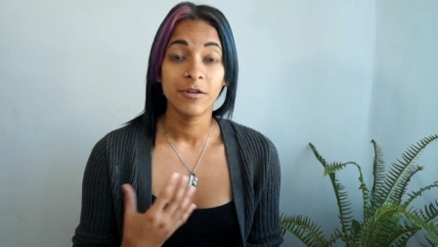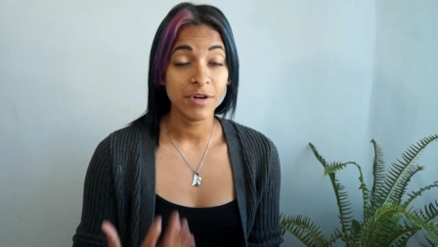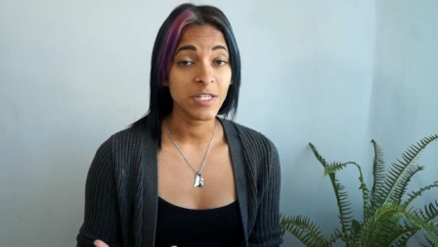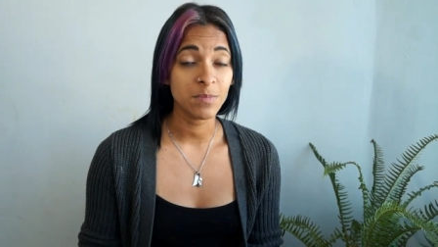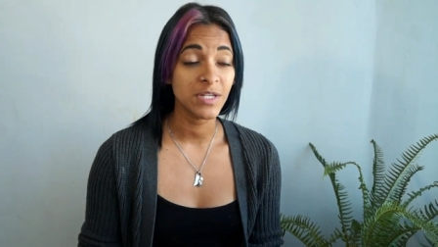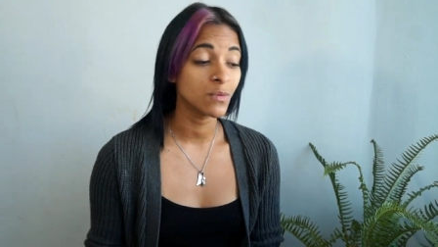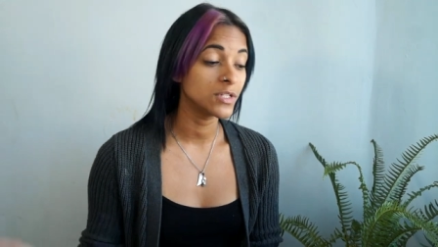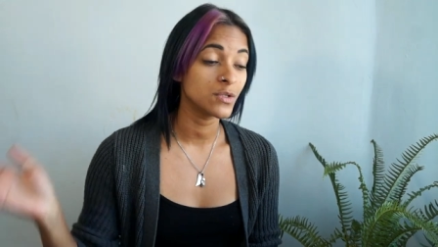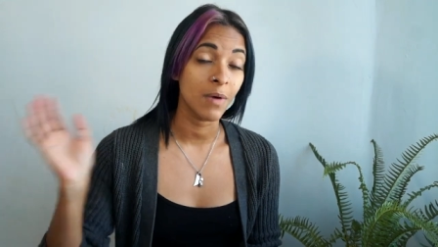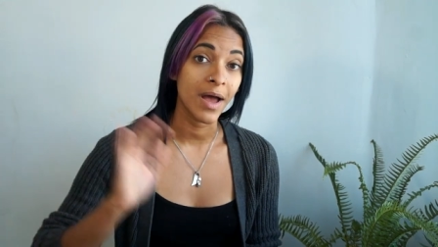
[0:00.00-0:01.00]
recipes, which
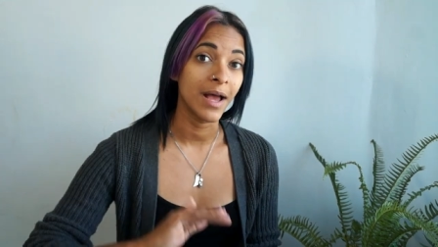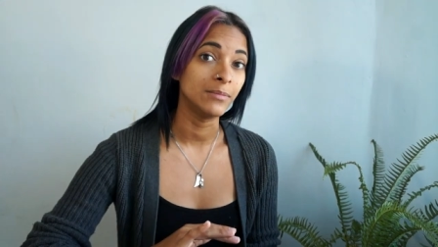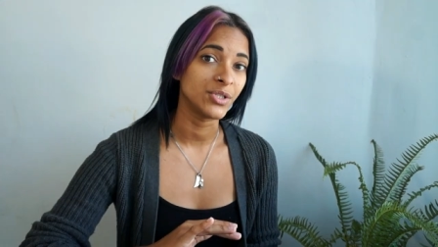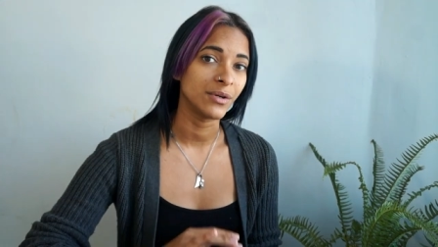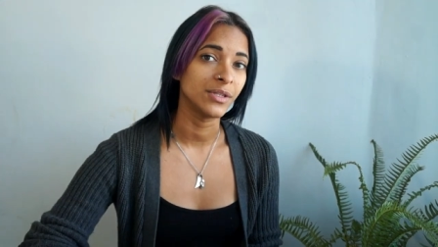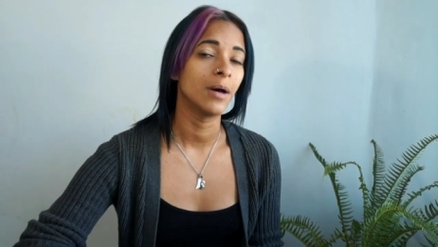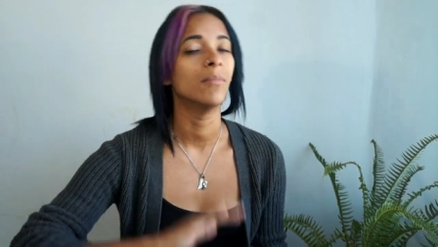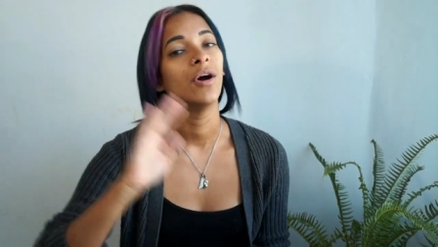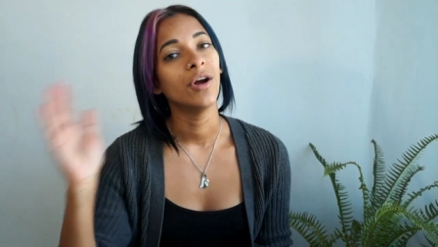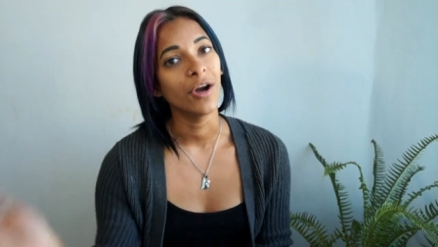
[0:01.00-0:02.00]
is why I'm sharing them
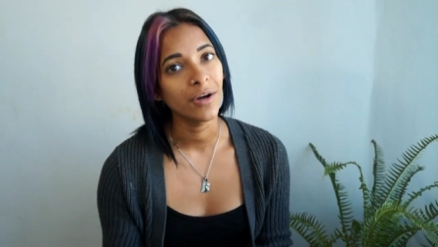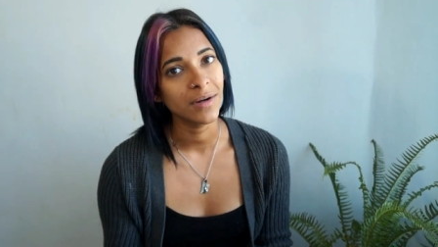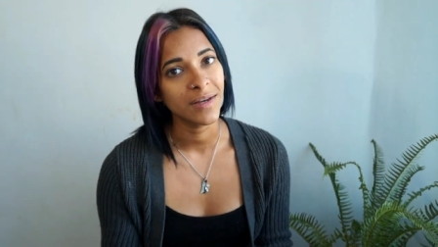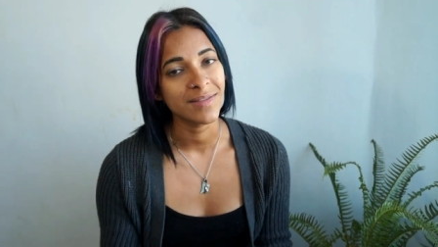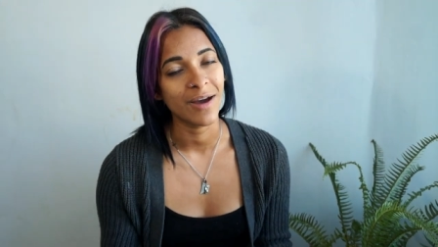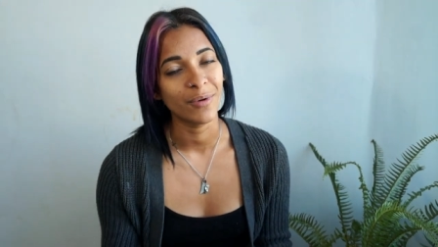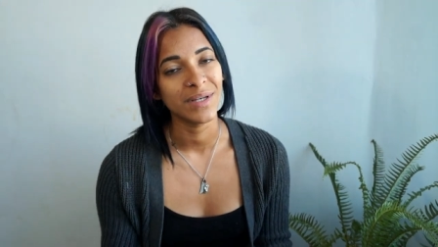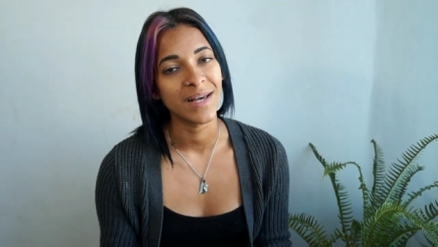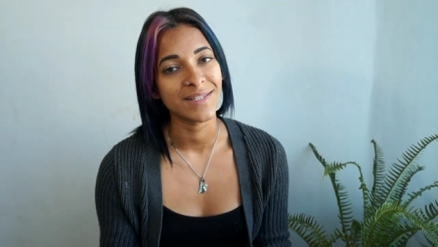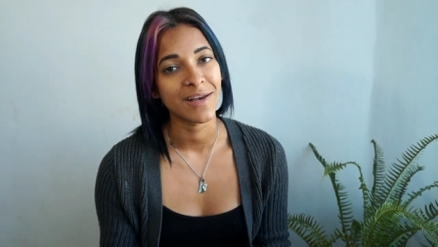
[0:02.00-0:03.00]
early. That way
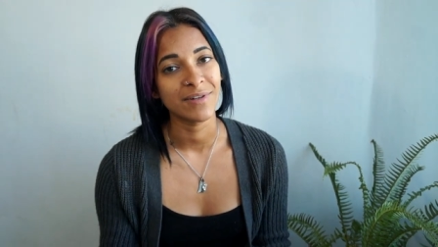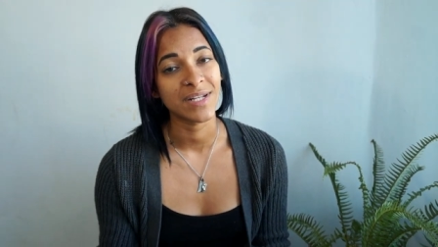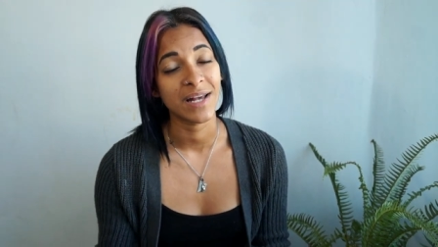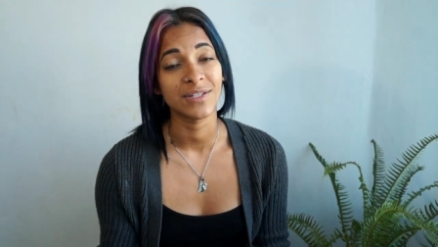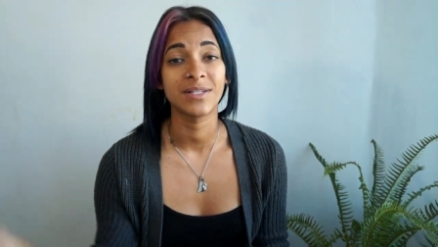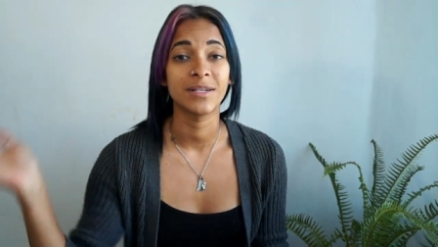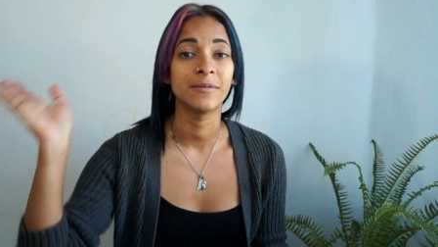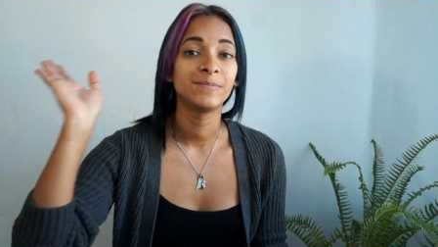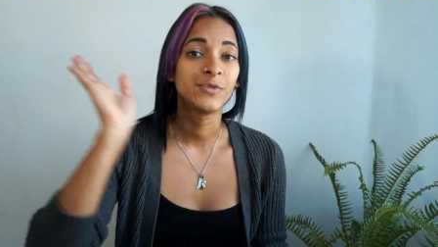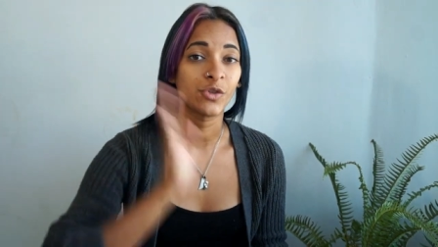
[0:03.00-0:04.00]
you guys have a chance to
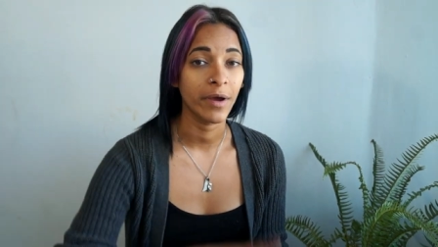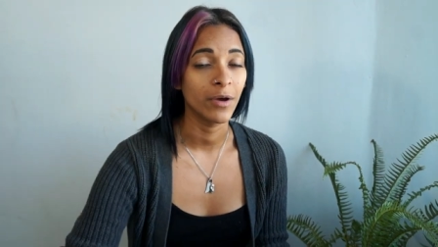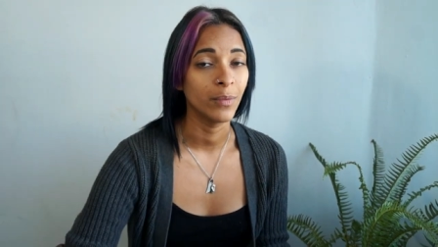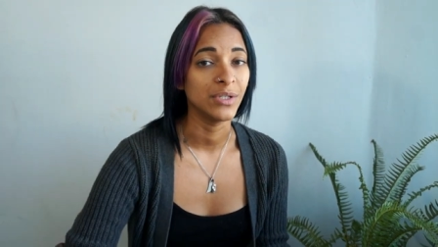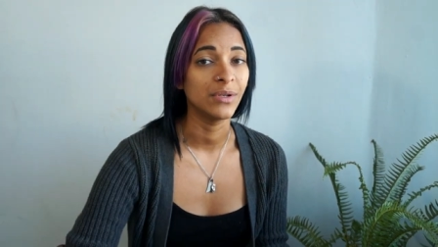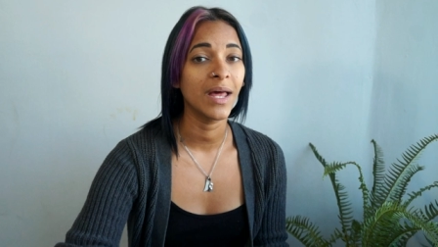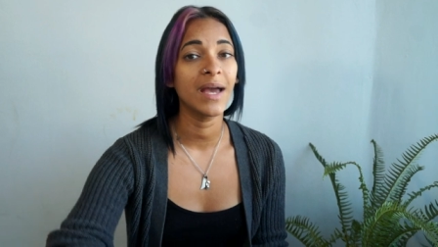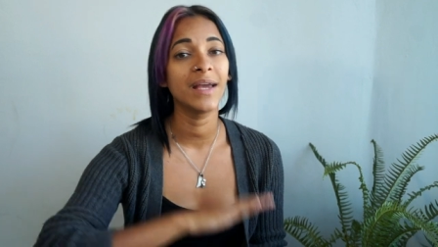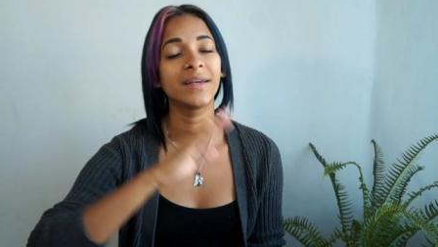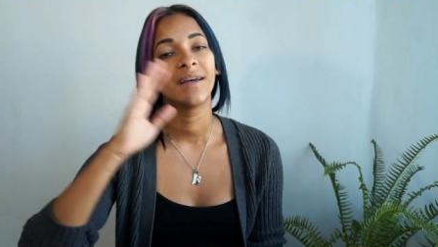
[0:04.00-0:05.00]
try out what you
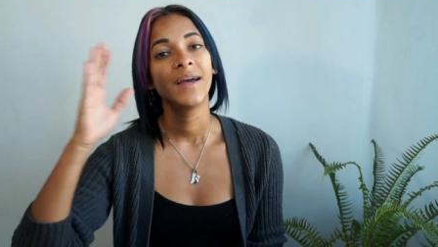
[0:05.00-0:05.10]
like